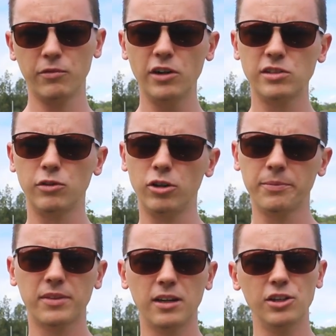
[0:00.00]
First of
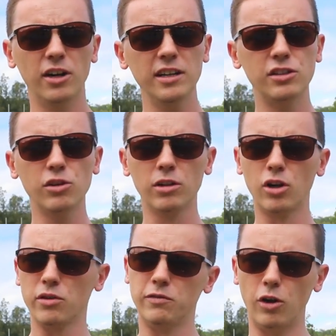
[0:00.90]
all, you don't need to do a
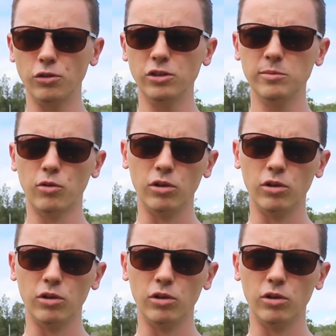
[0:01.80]
lot of volume